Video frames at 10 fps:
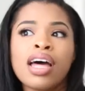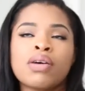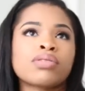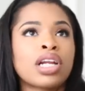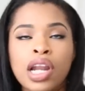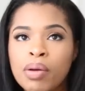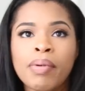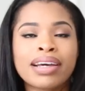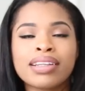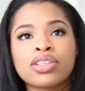There was a Chloe
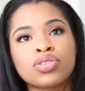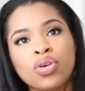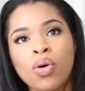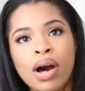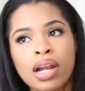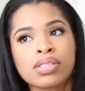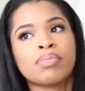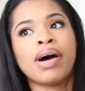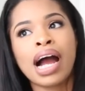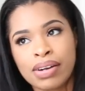bag that I saw while I was
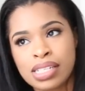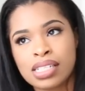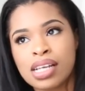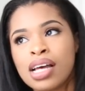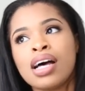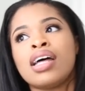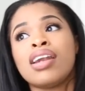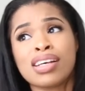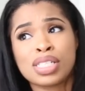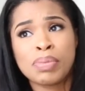in Paris
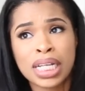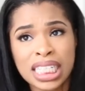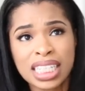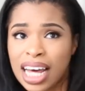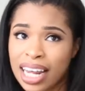last month,